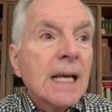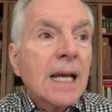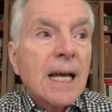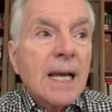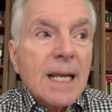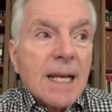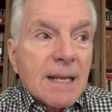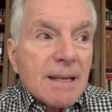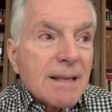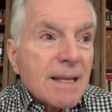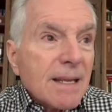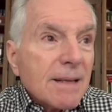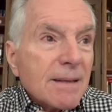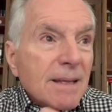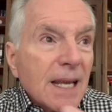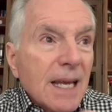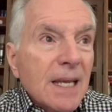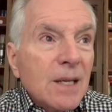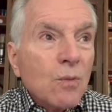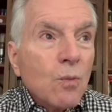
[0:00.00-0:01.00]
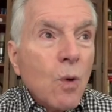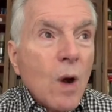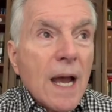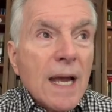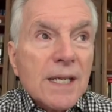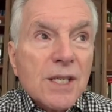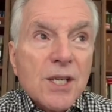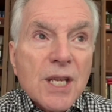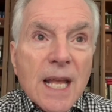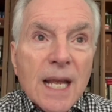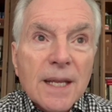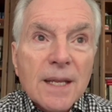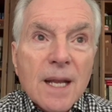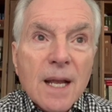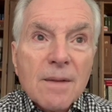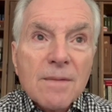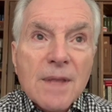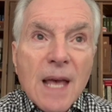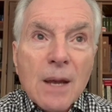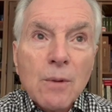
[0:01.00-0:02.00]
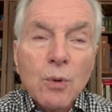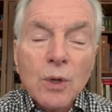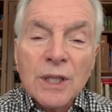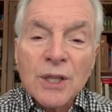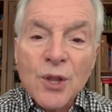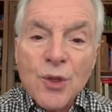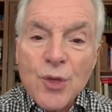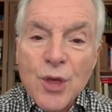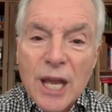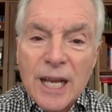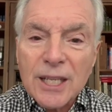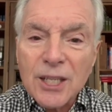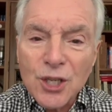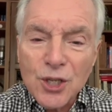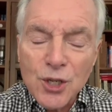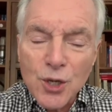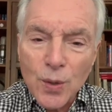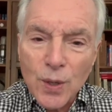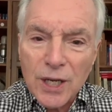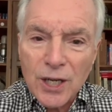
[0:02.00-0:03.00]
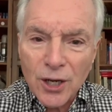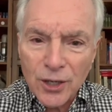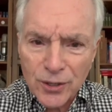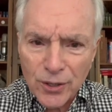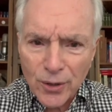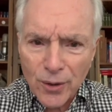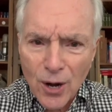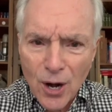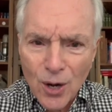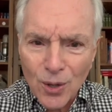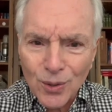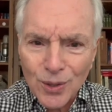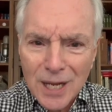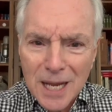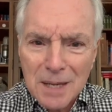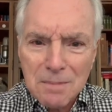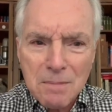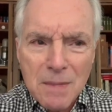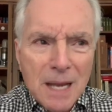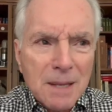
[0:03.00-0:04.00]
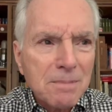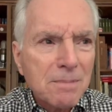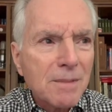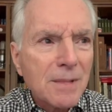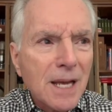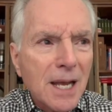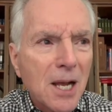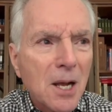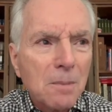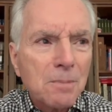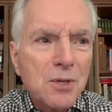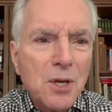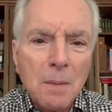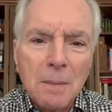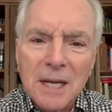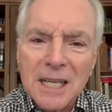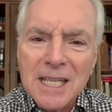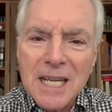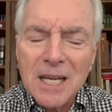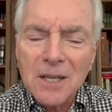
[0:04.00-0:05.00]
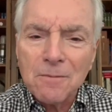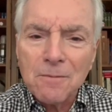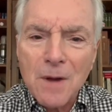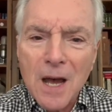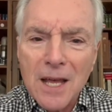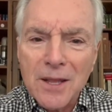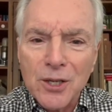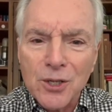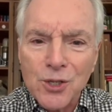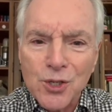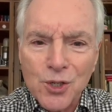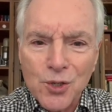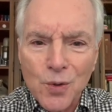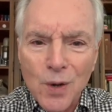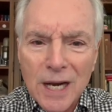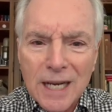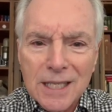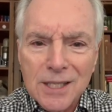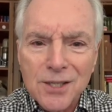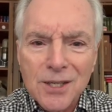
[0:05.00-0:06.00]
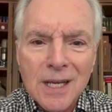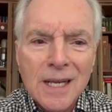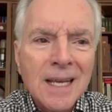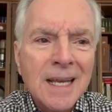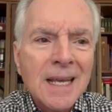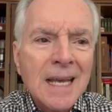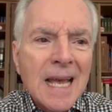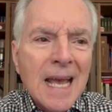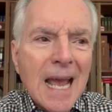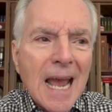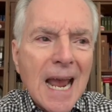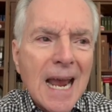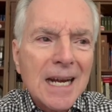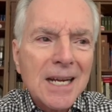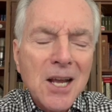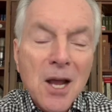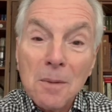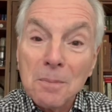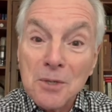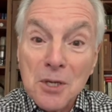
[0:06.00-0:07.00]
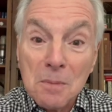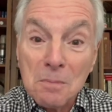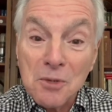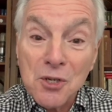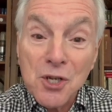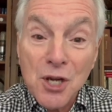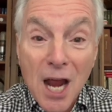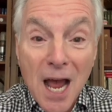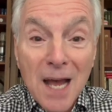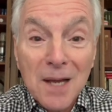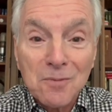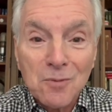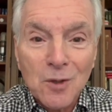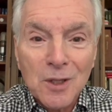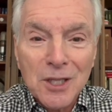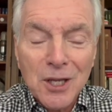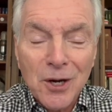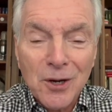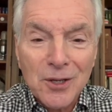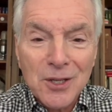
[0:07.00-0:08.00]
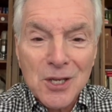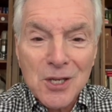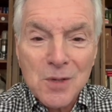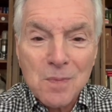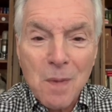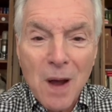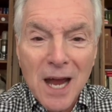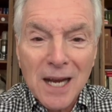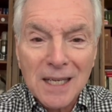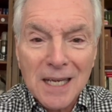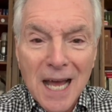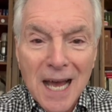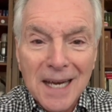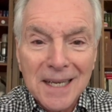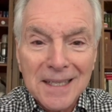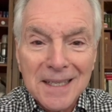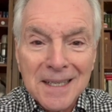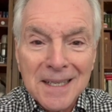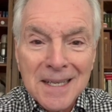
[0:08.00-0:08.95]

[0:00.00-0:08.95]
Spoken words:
in ways that they wouldn't think to do it on their own. He helps them identify their strengths and helps them shine when they're in the spotlight.